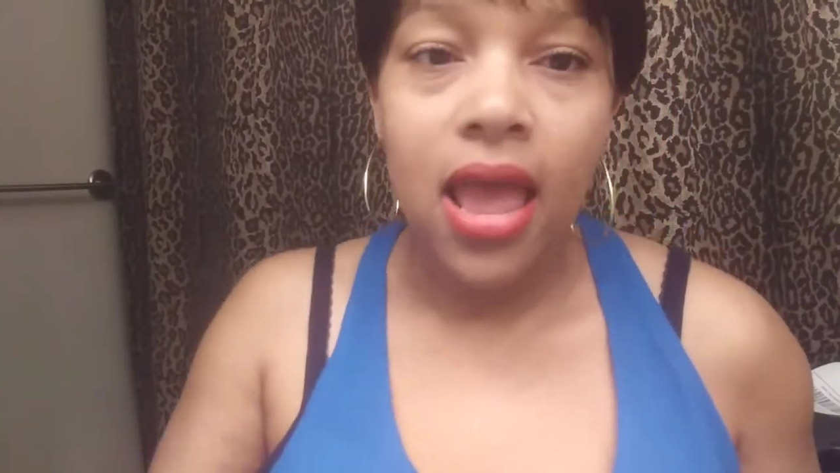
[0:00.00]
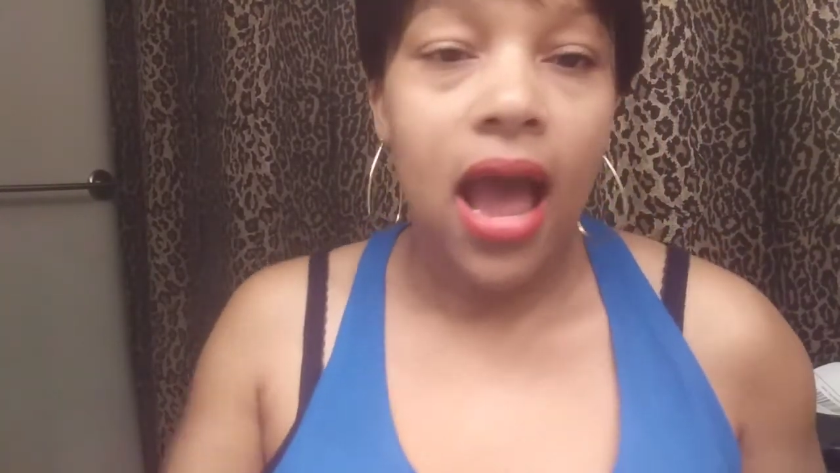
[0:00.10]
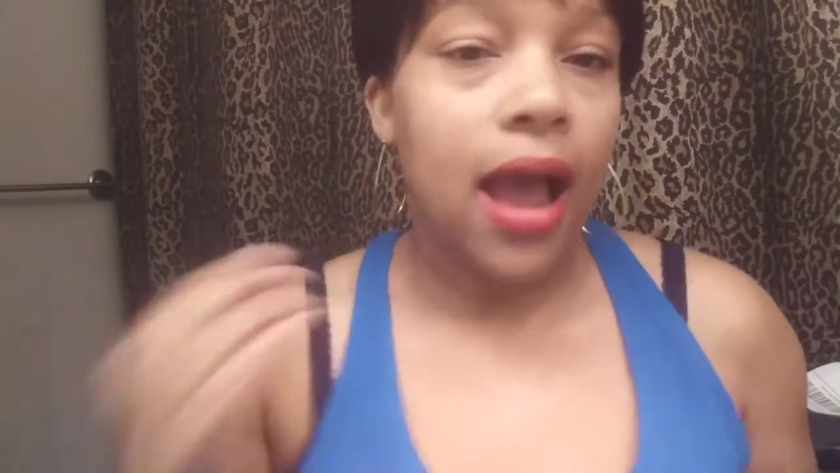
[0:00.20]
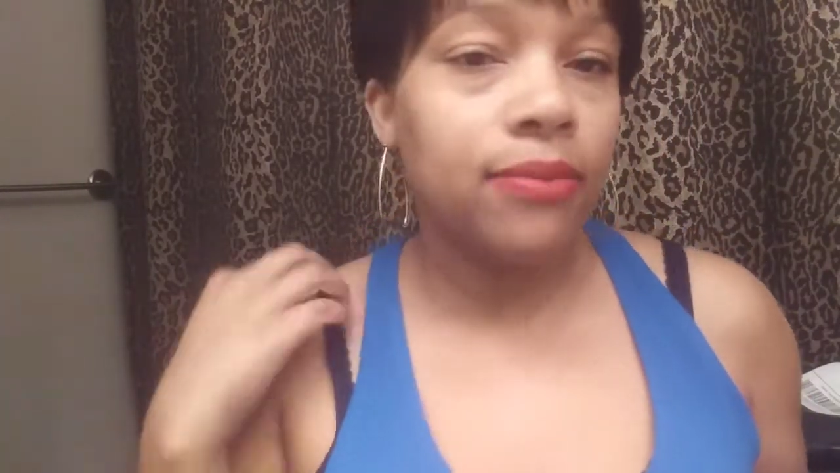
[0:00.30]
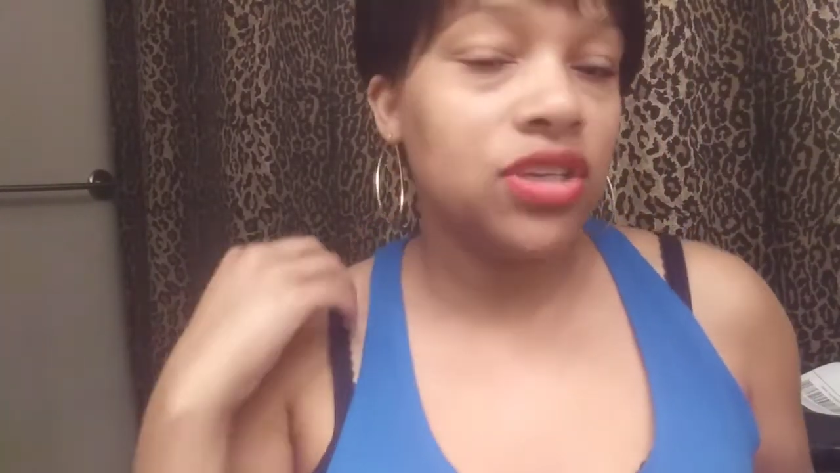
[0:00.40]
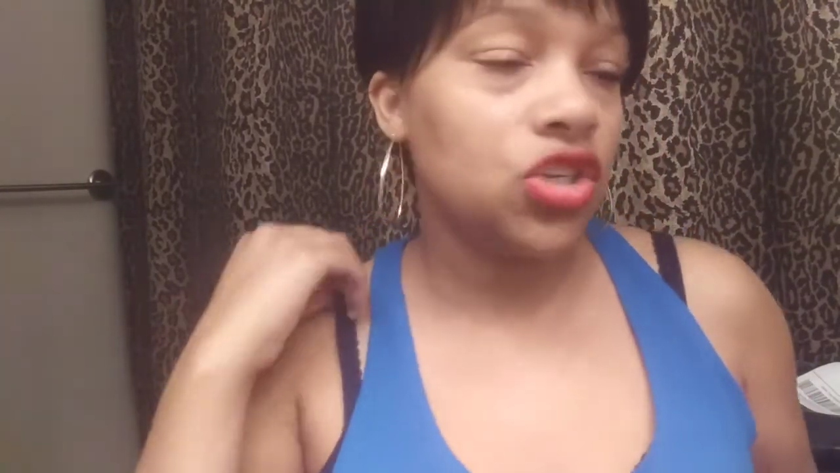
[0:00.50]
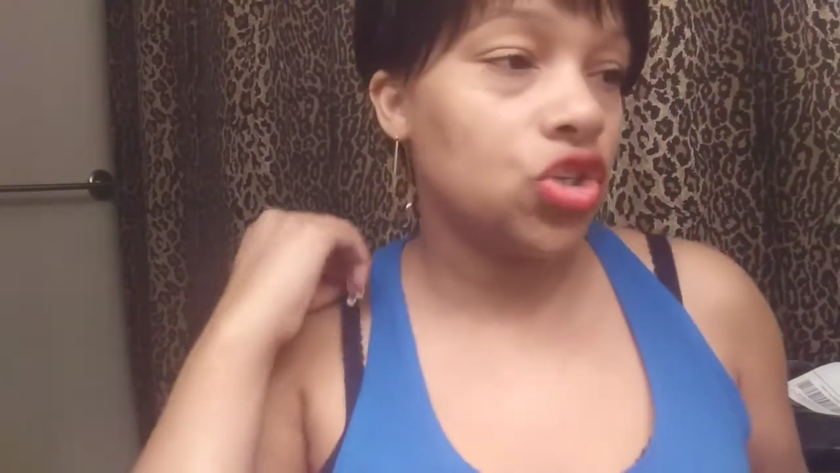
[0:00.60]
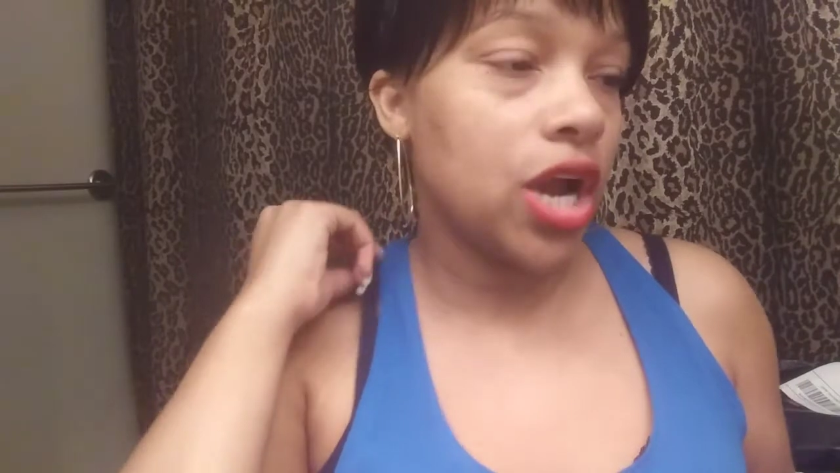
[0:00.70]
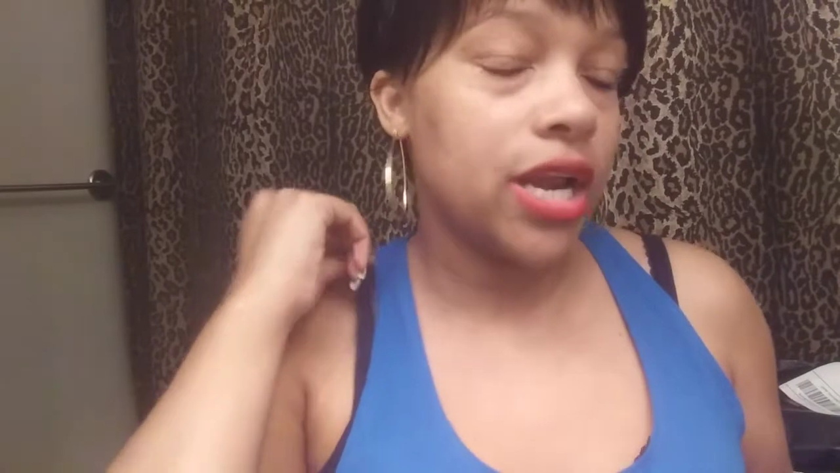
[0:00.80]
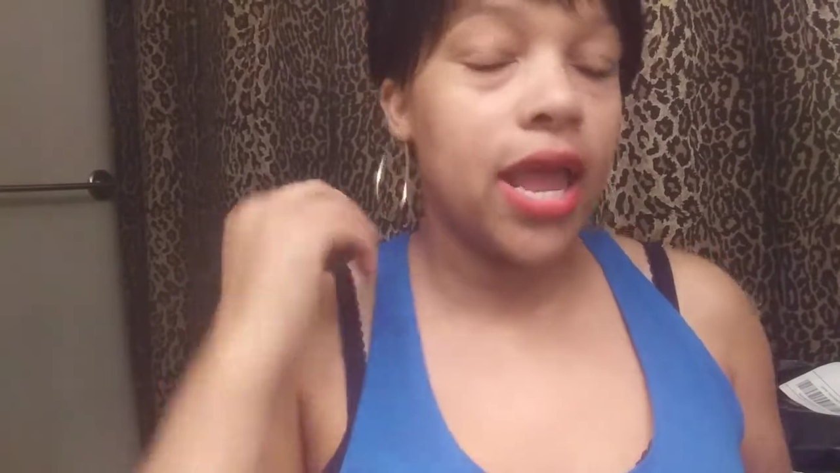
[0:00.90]
I'm just
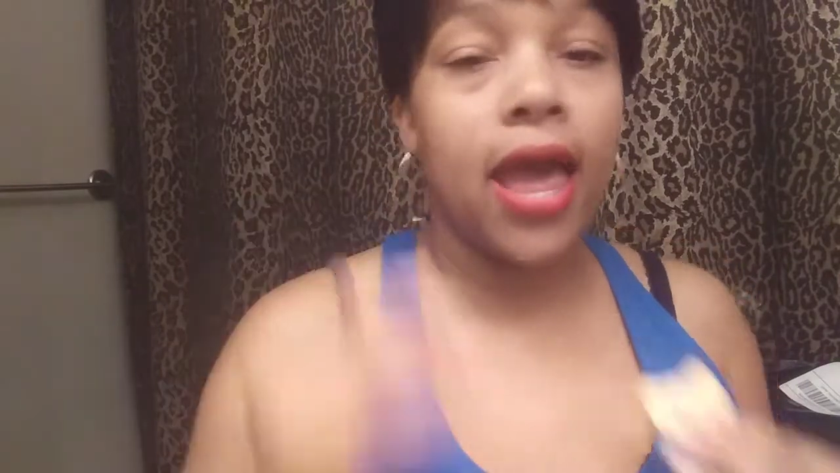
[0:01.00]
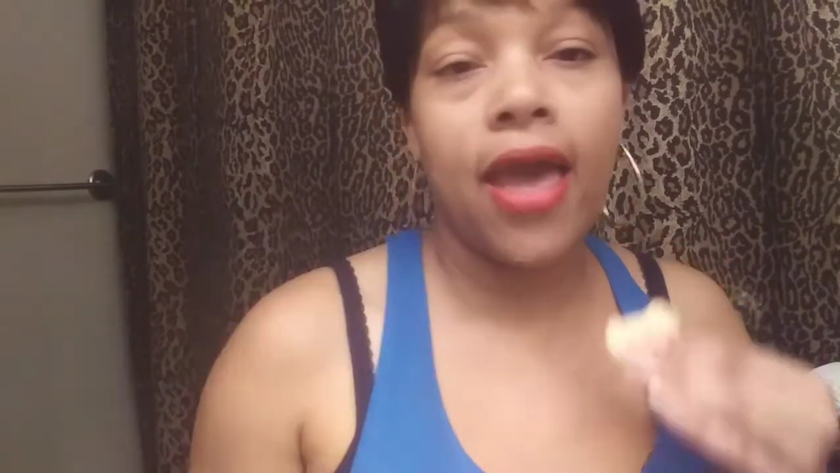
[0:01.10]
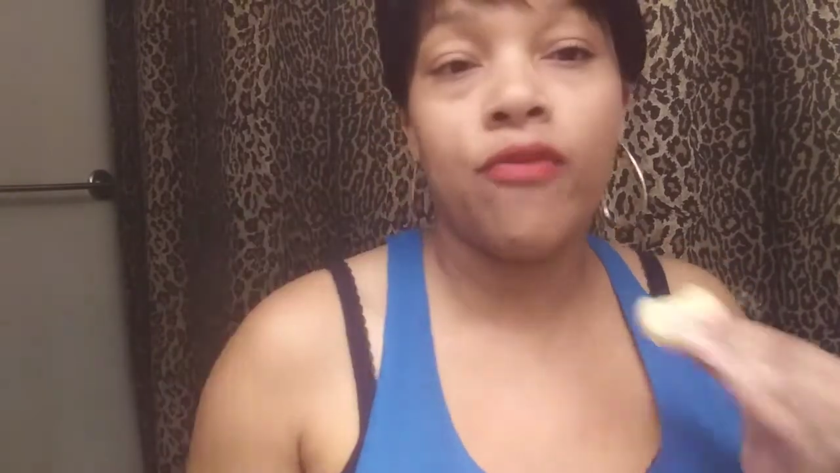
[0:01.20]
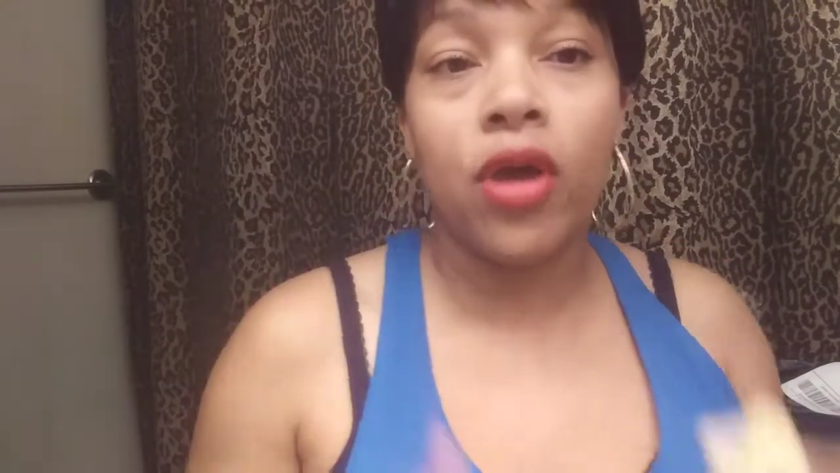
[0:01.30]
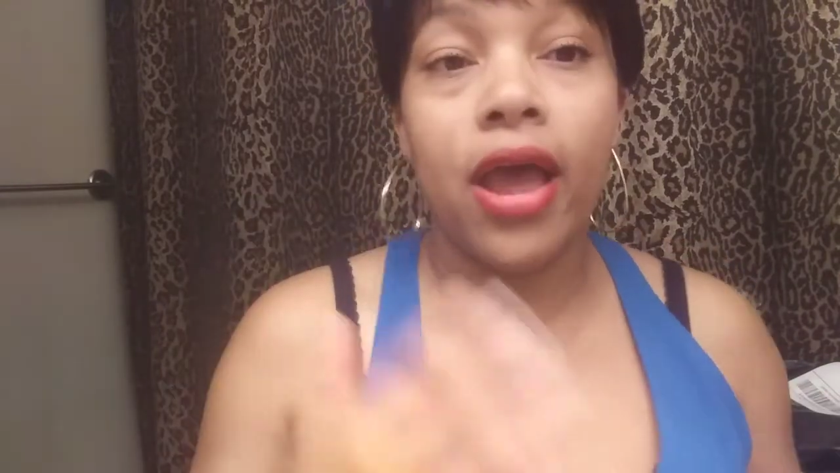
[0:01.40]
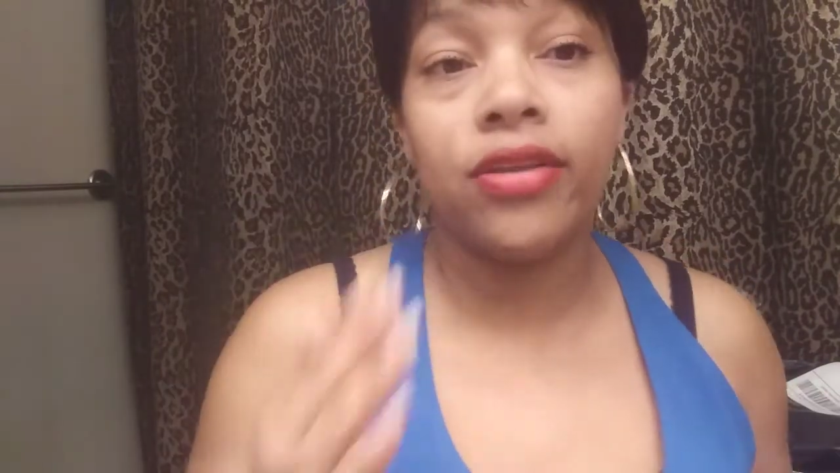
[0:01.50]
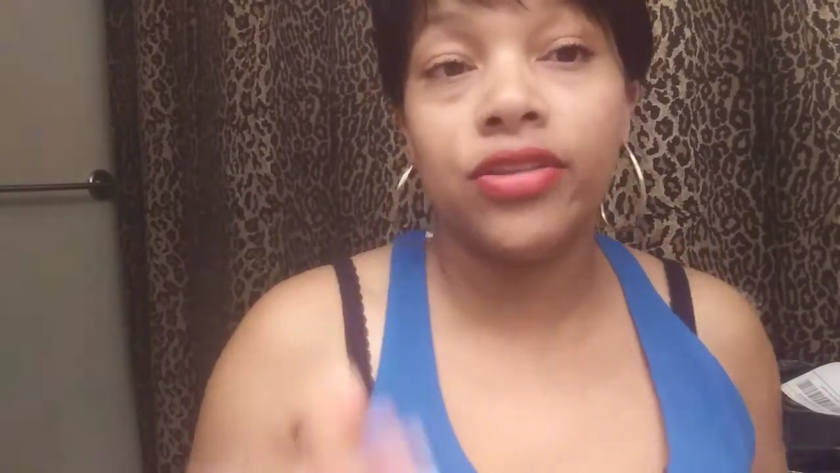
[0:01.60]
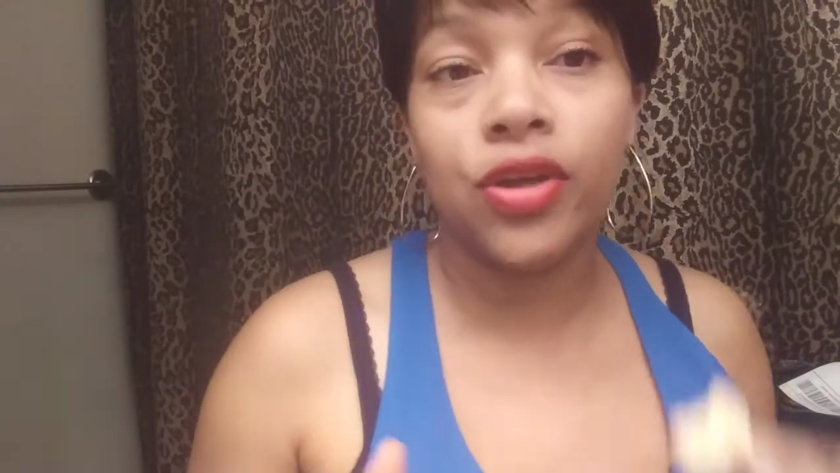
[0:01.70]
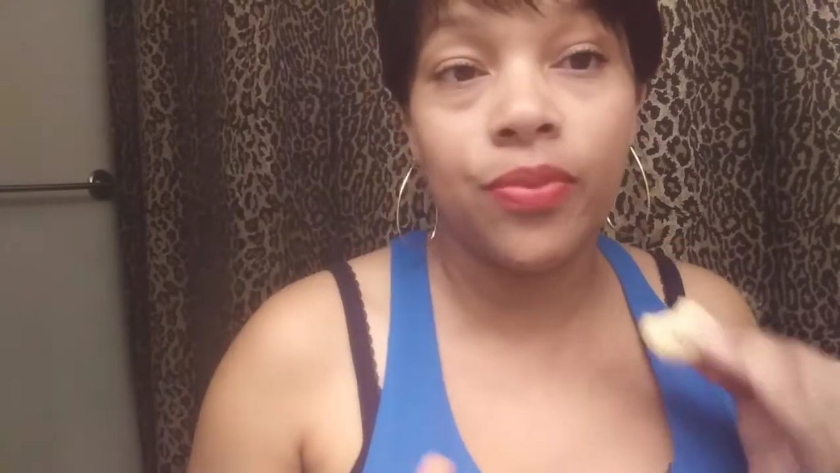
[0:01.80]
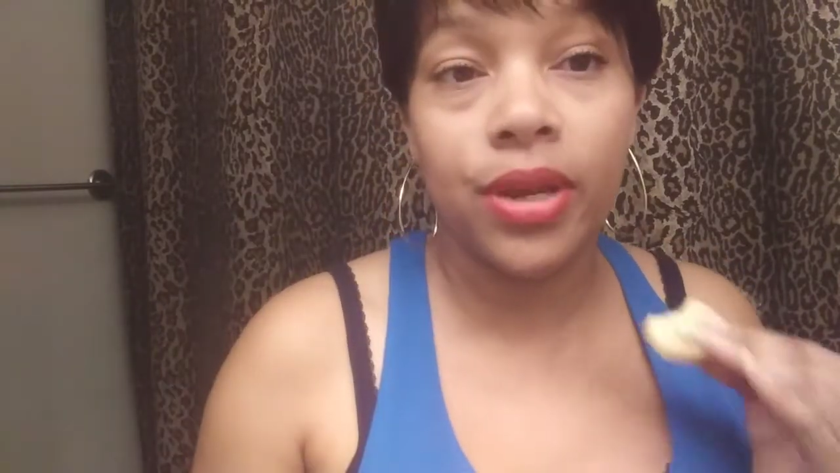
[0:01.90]
trying to have where I have
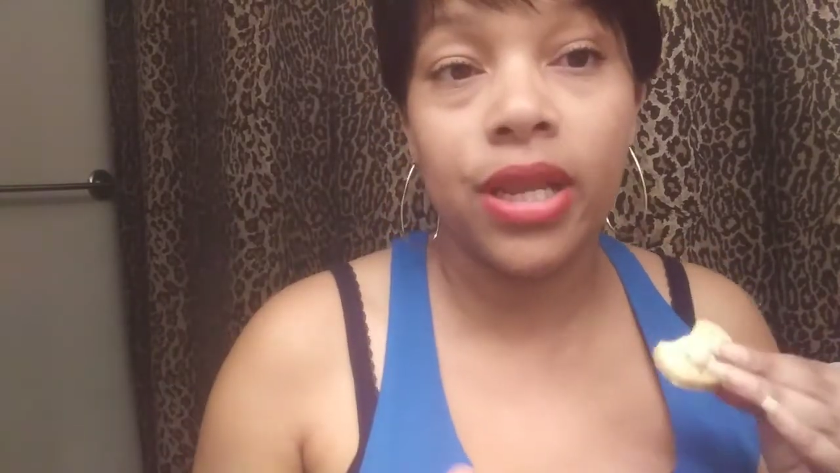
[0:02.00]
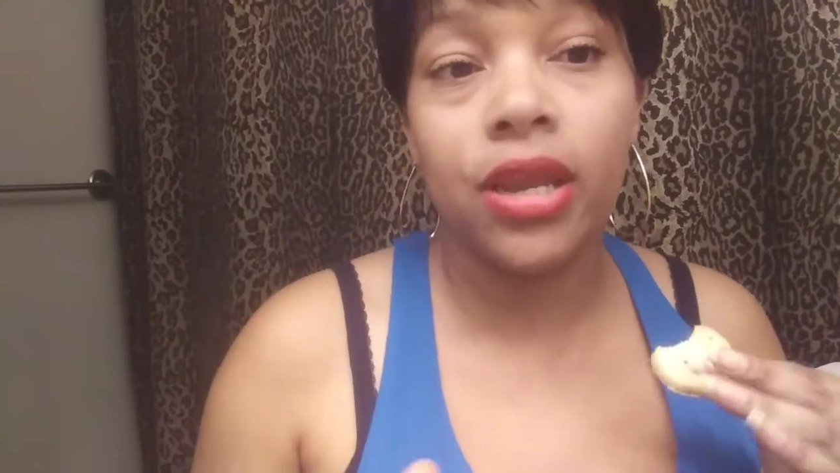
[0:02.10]
so many